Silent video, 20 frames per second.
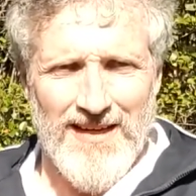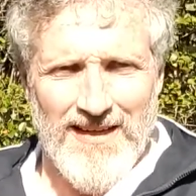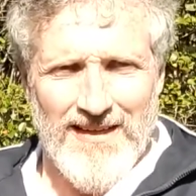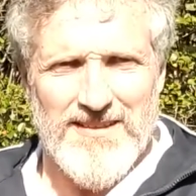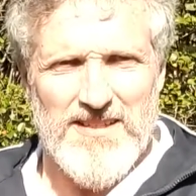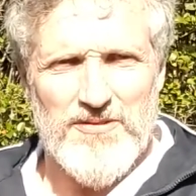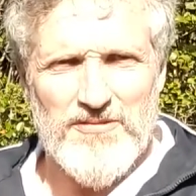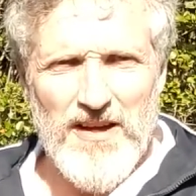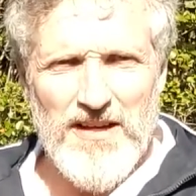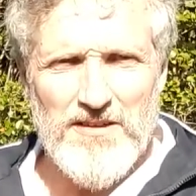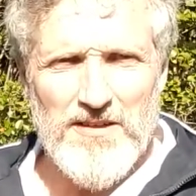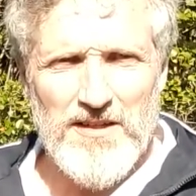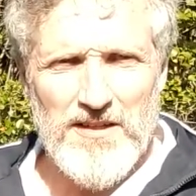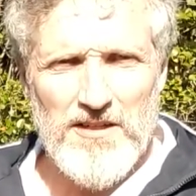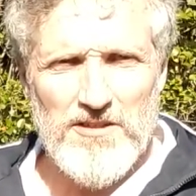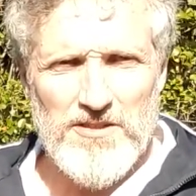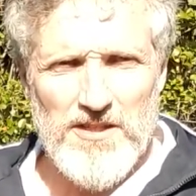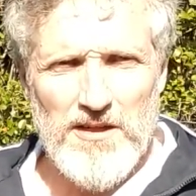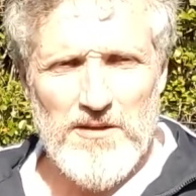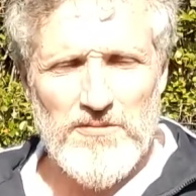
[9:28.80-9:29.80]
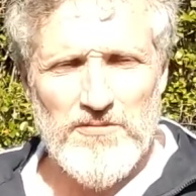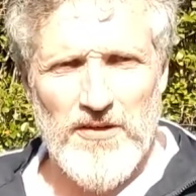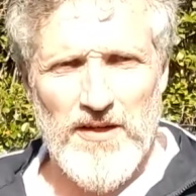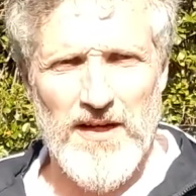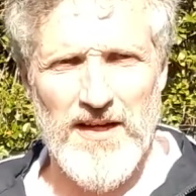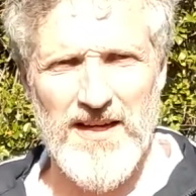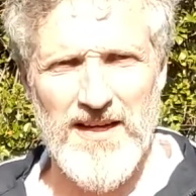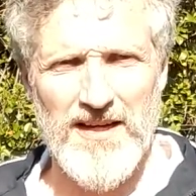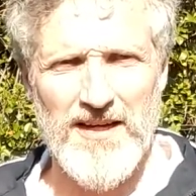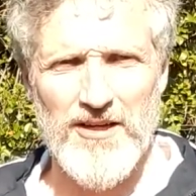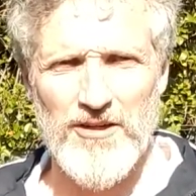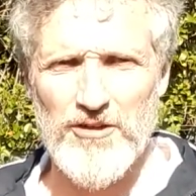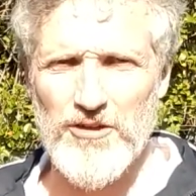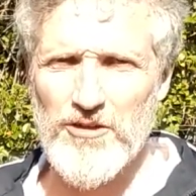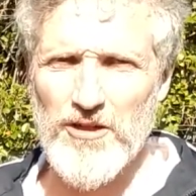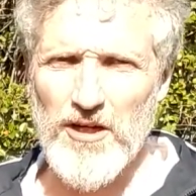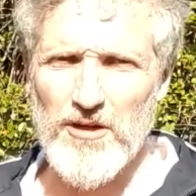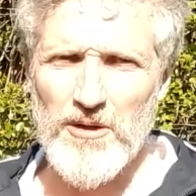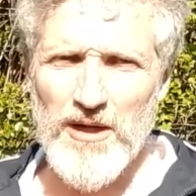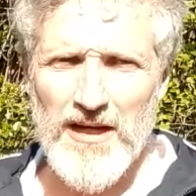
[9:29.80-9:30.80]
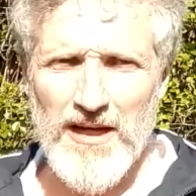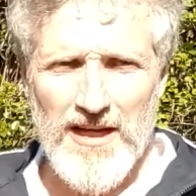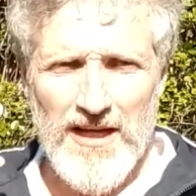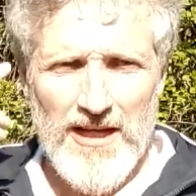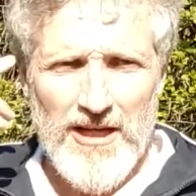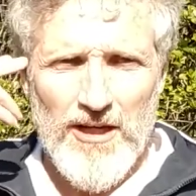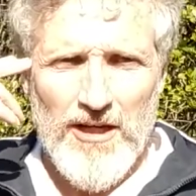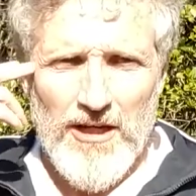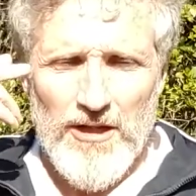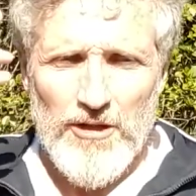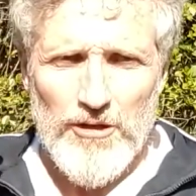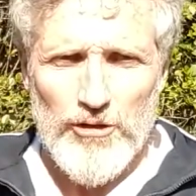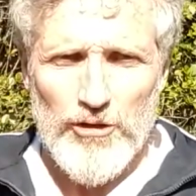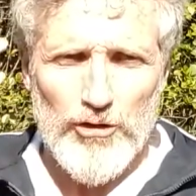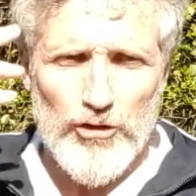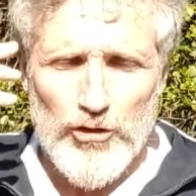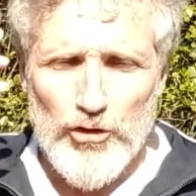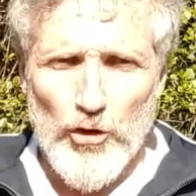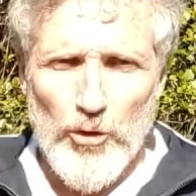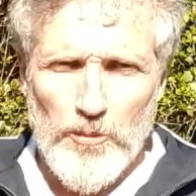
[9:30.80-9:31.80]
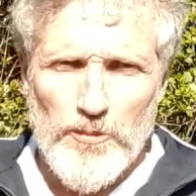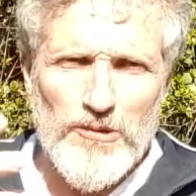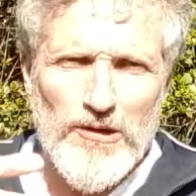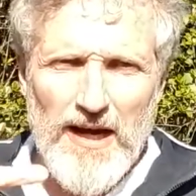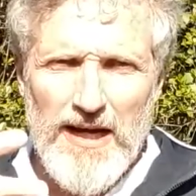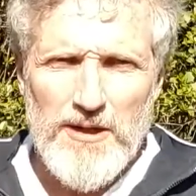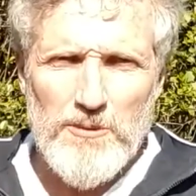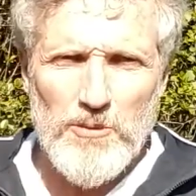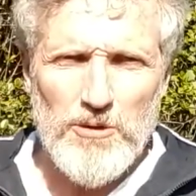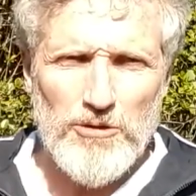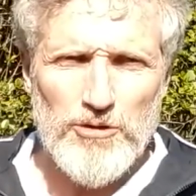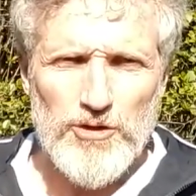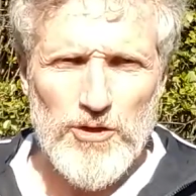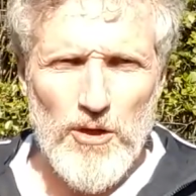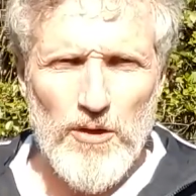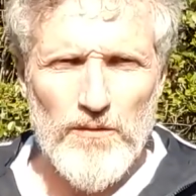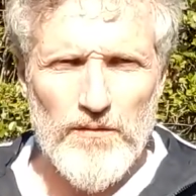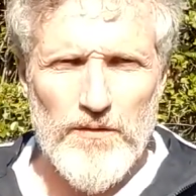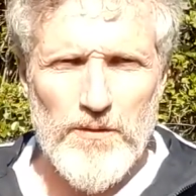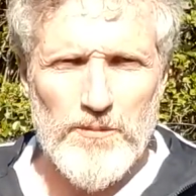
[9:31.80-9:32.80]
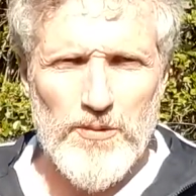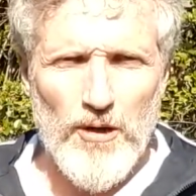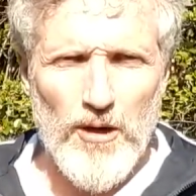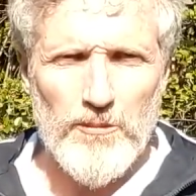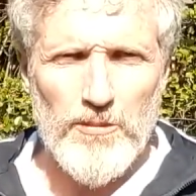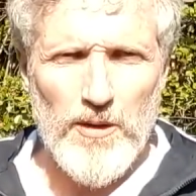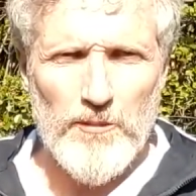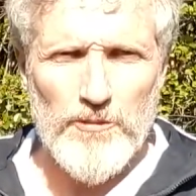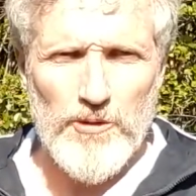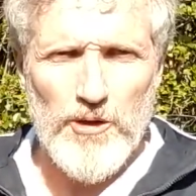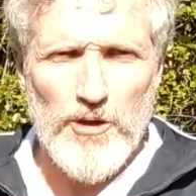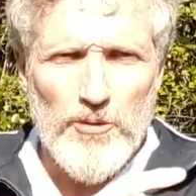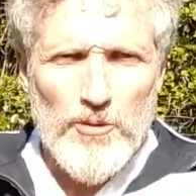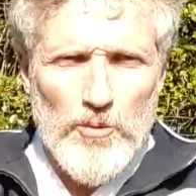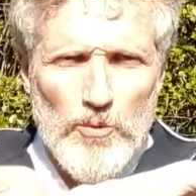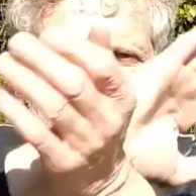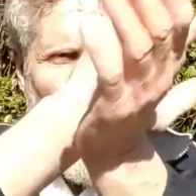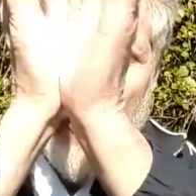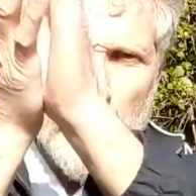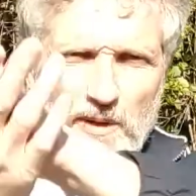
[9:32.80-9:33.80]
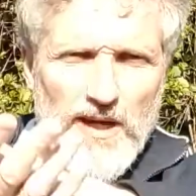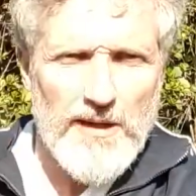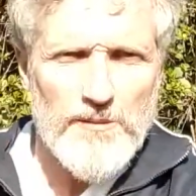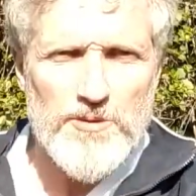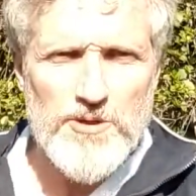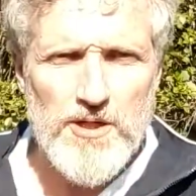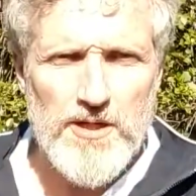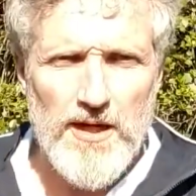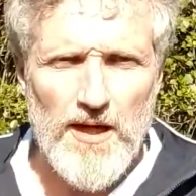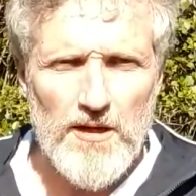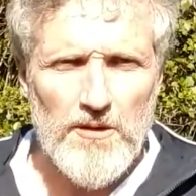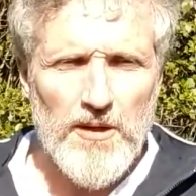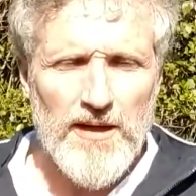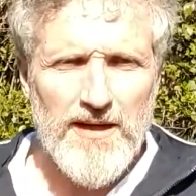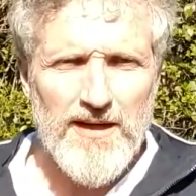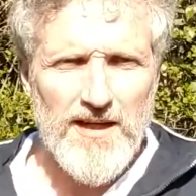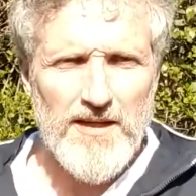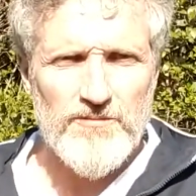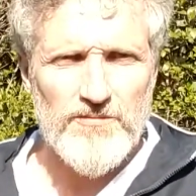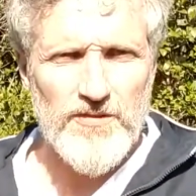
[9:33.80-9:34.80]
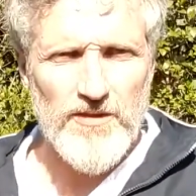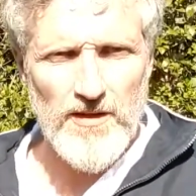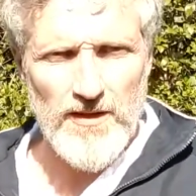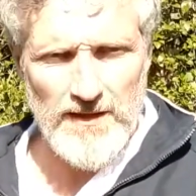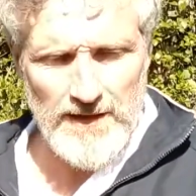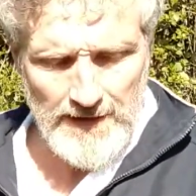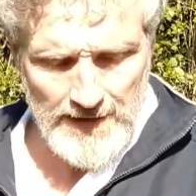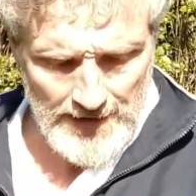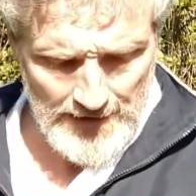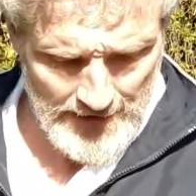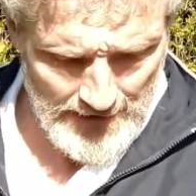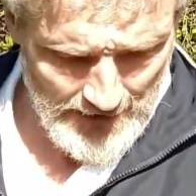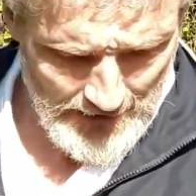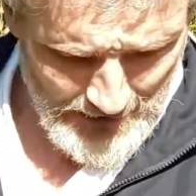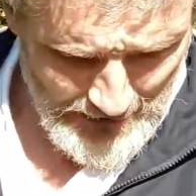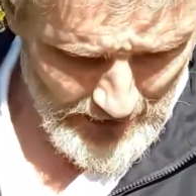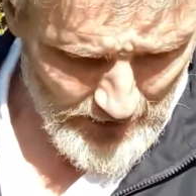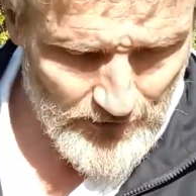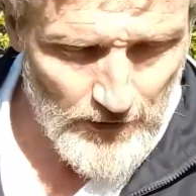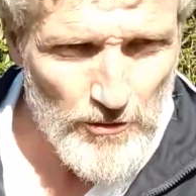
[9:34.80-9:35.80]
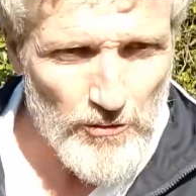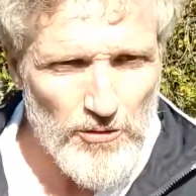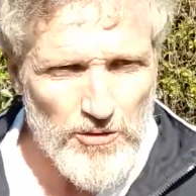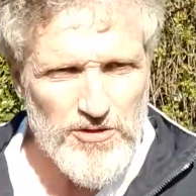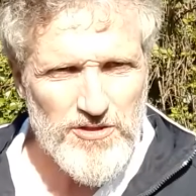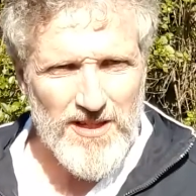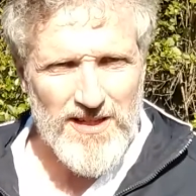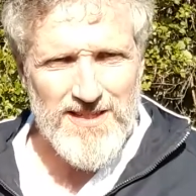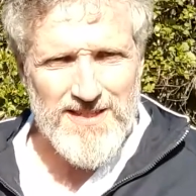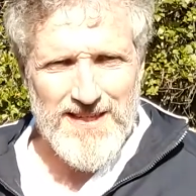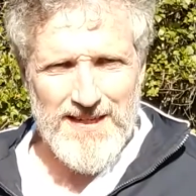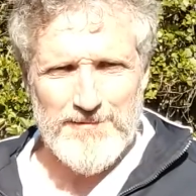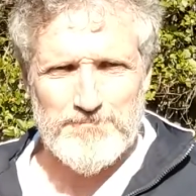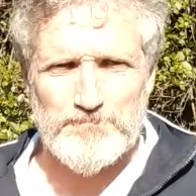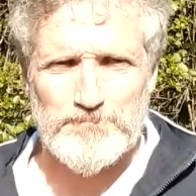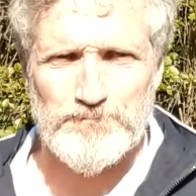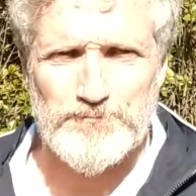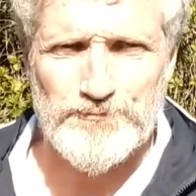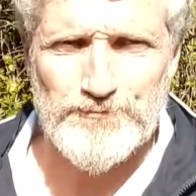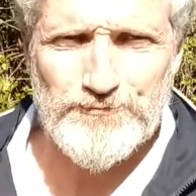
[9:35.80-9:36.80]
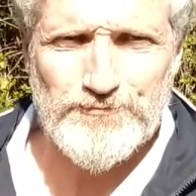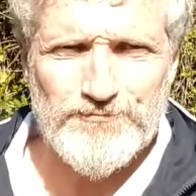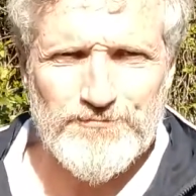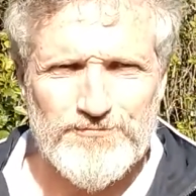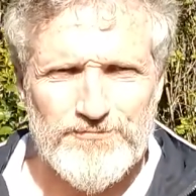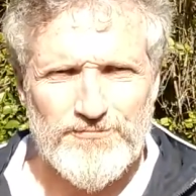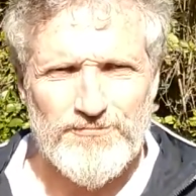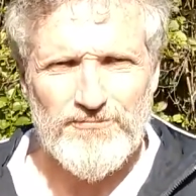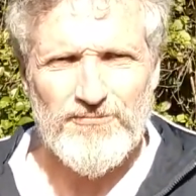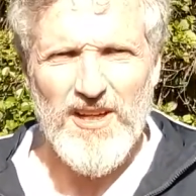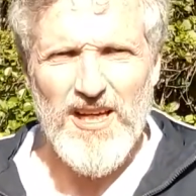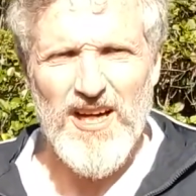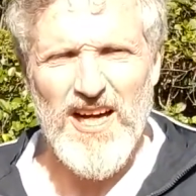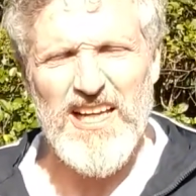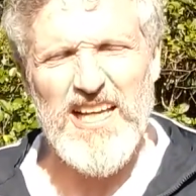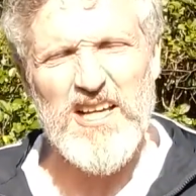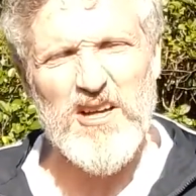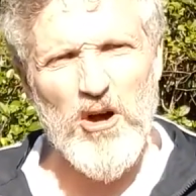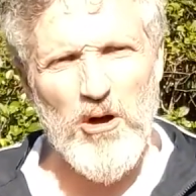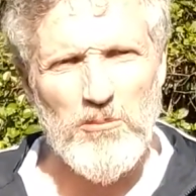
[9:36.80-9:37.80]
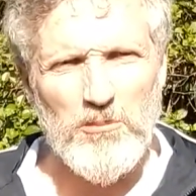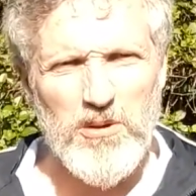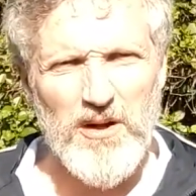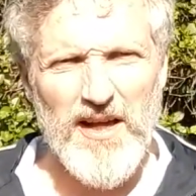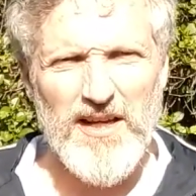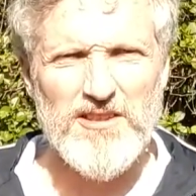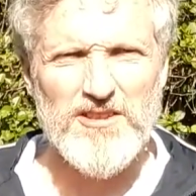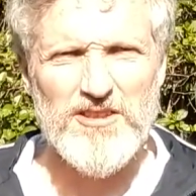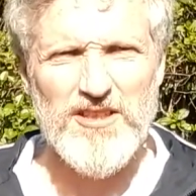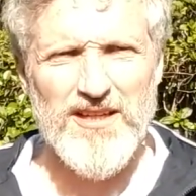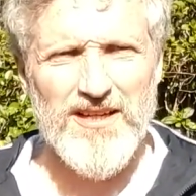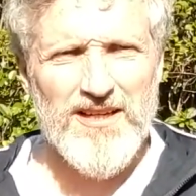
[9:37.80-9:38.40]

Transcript: defending yourself. You know, your brain will solve the problem. You won't be able to go in for, of course, these highly complex